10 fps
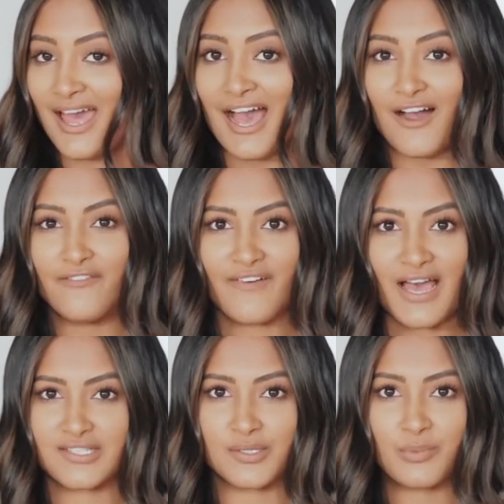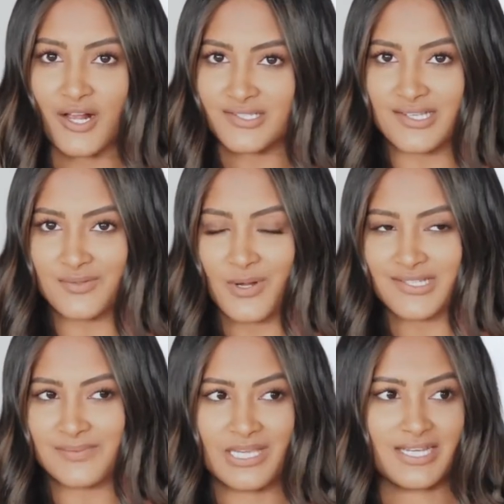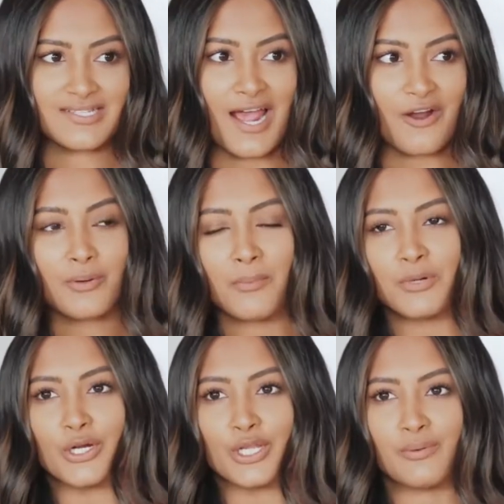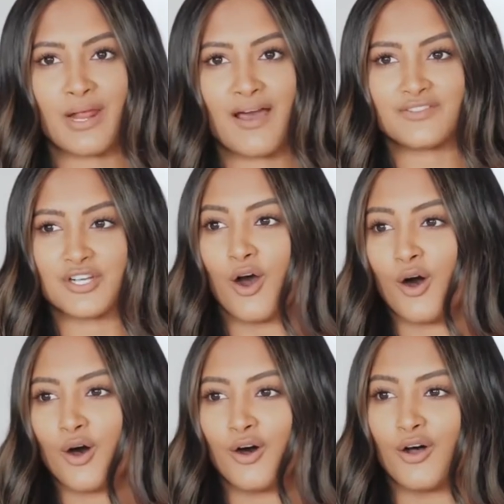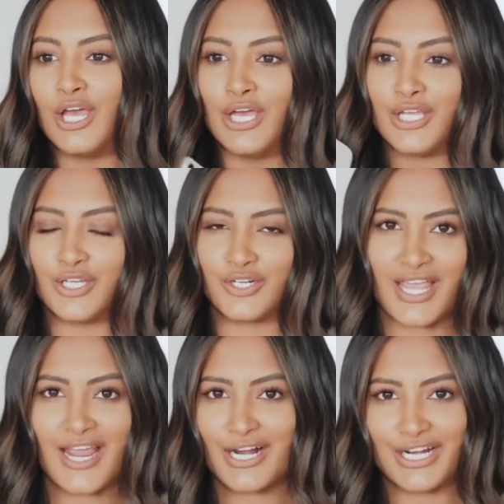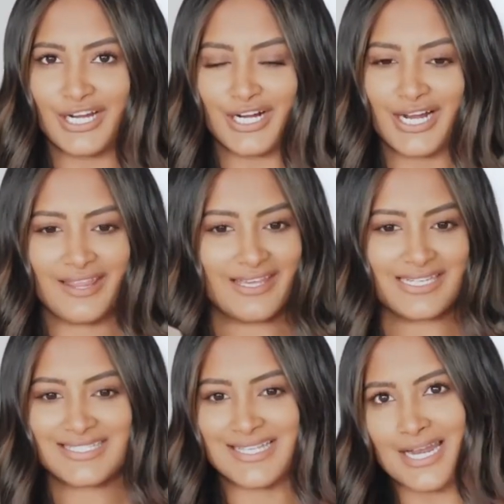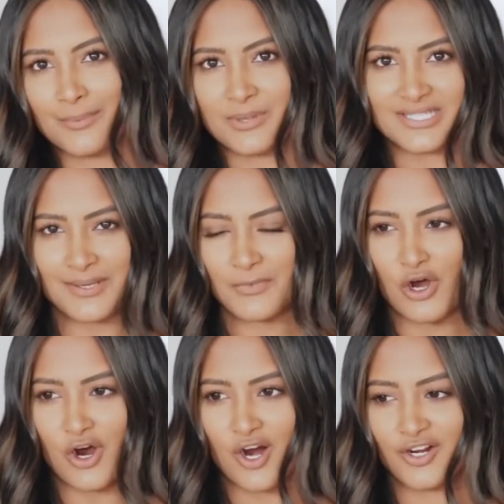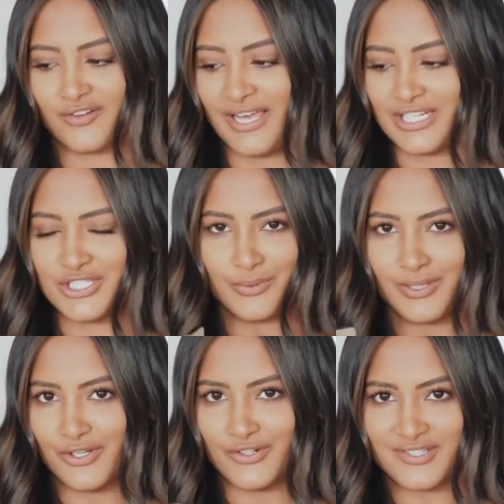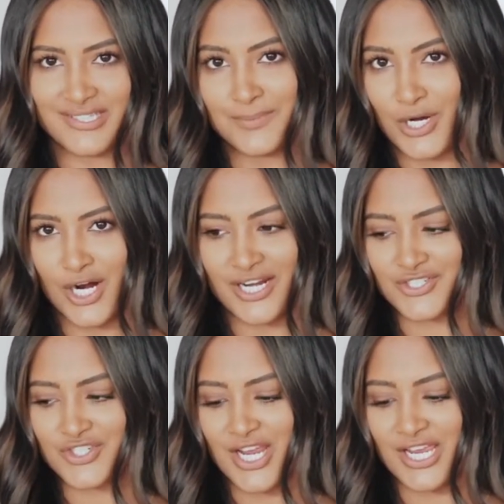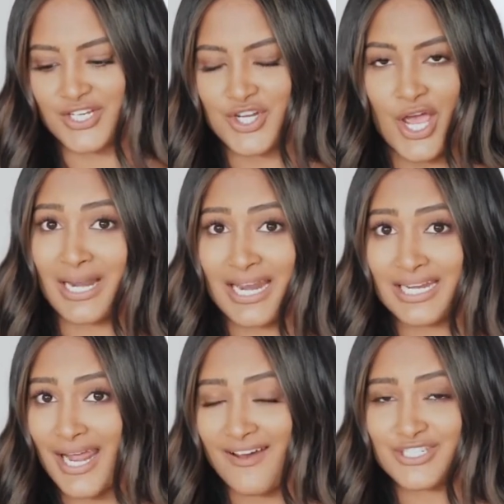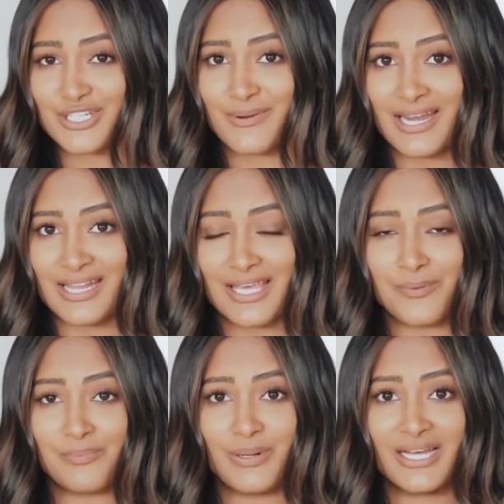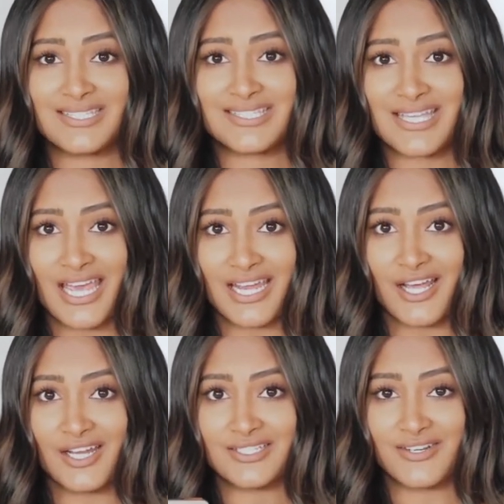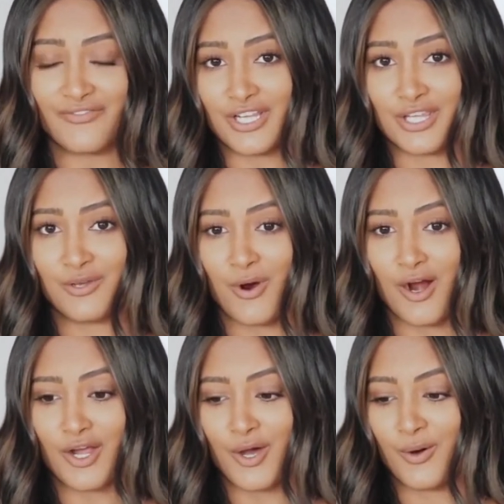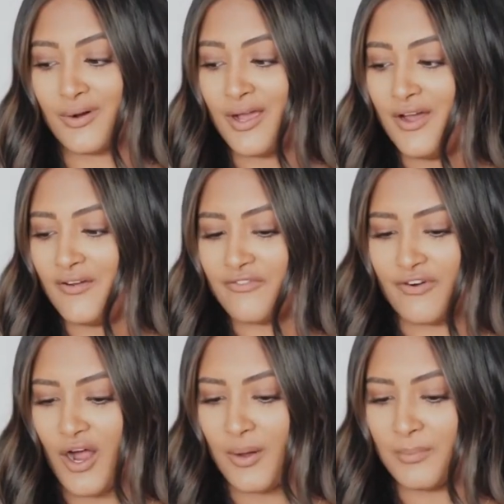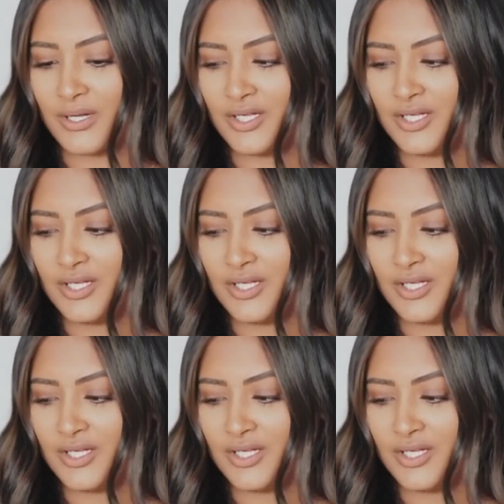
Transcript: how fast the process was because I remember you would to call your carrier and like set up the SIM card or like do a little SIM card exchange, but I didn't have to do anything but scan a different QR code from